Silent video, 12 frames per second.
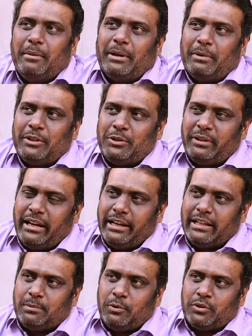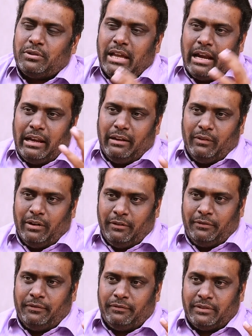but once you get exposed to that level
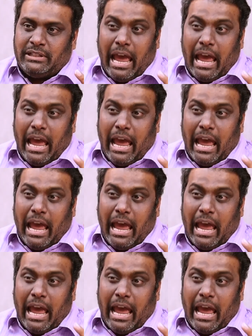of